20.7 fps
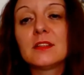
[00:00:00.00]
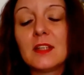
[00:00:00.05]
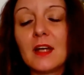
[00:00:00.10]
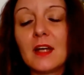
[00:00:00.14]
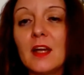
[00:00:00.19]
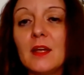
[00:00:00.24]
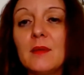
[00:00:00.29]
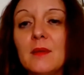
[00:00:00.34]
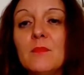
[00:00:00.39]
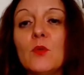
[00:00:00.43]

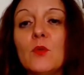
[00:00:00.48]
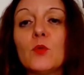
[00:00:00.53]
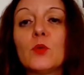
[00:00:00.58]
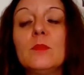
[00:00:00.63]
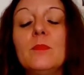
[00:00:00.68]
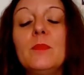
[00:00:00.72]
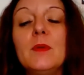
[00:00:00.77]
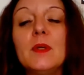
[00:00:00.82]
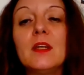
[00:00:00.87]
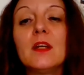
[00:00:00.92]
time
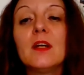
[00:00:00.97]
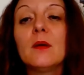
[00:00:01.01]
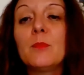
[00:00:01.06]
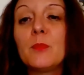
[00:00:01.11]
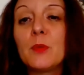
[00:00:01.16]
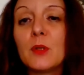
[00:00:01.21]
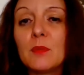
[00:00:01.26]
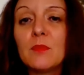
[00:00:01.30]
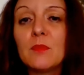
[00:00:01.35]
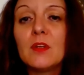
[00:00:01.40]
would be a
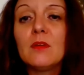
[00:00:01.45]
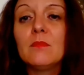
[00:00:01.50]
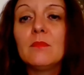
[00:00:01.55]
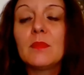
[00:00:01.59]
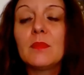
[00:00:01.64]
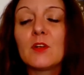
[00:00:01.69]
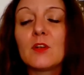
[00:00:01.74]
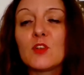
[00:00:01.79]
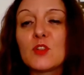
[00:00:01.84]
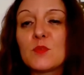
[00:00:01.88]

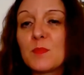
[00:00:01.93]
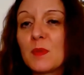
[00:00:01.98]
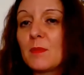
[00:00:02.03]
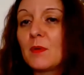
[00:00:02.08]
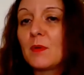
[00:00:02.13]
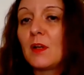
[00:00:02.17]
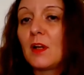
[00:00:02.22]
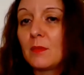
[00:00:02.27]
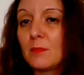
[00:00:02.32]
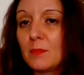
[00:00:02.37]
premium because
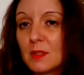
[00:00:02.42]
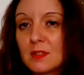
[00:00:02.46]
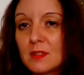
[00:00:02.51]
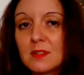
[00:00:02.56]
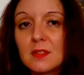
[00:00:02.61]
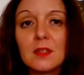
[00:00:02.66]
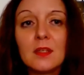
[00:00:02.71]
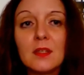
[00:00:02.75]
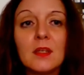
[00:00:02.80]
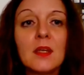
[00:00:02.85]
people are
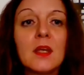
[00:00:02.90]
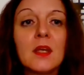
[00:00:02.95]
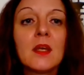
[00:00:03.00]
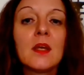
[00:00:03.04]
busy,